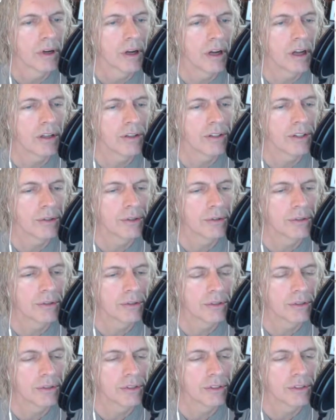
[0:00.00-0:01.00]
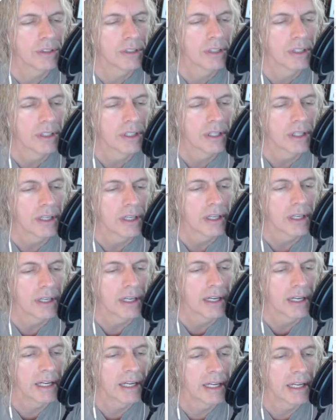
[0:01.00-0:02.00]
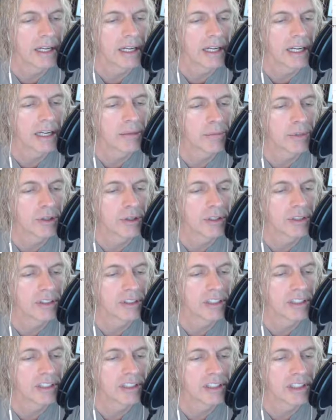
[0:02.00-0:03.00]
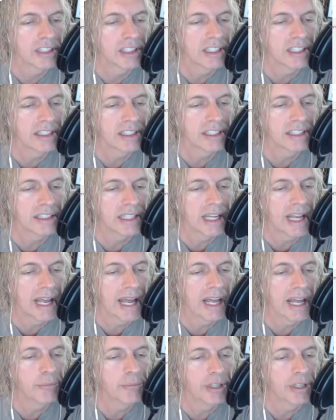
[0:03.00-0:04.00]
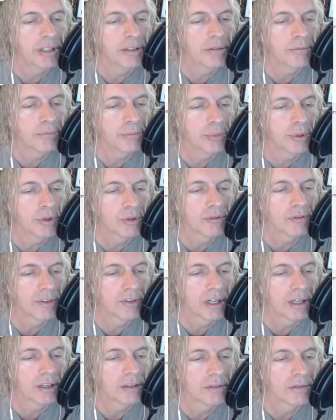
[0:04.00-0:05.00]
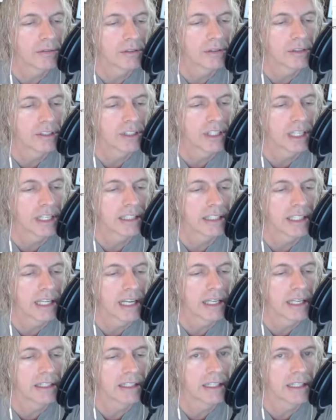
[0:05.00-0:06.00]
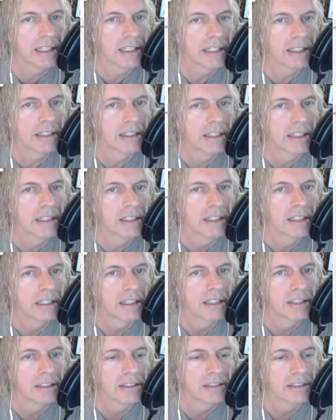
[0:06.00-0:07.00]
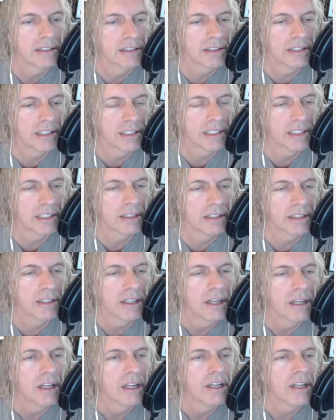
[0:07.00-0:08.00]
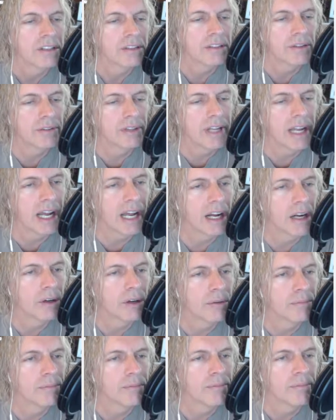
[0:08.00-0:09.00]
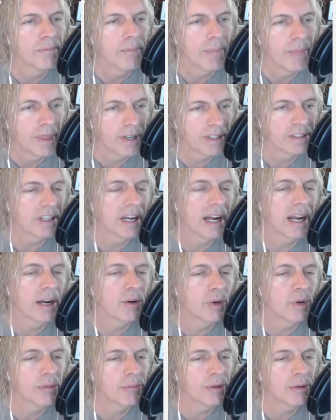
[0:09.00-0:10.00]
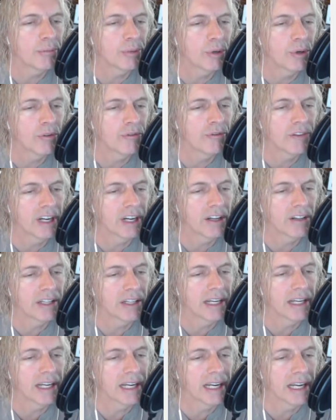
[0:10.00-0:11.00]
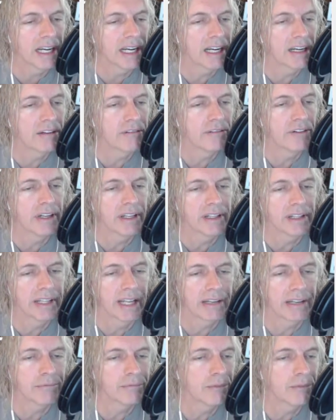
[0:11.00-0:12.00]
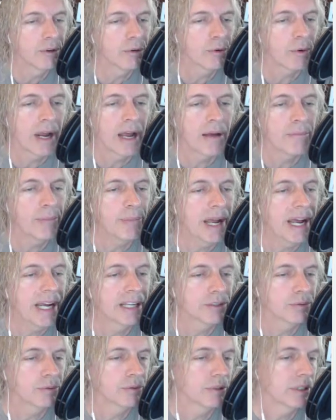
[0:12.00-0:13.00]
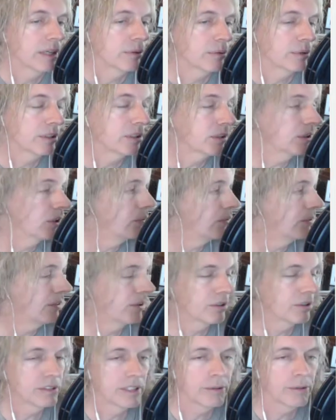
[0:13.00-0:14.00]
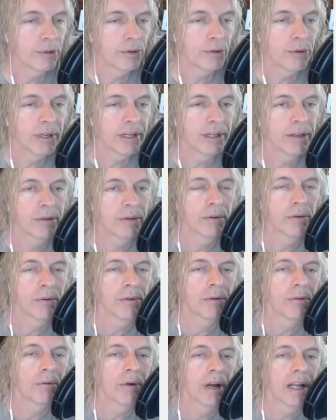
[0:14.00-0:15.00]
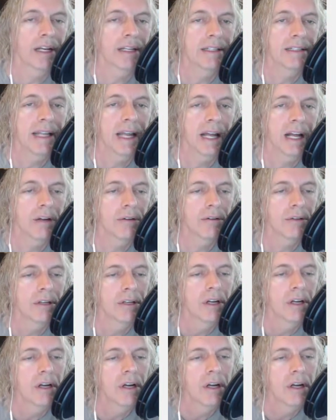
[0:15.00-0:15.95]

all users, and I'm going to delete this admin profile. Check that and delete it. So now the Ty Whitman profile that I have and that crap password, I wouldn't go with theirs. I would create your own and write it down,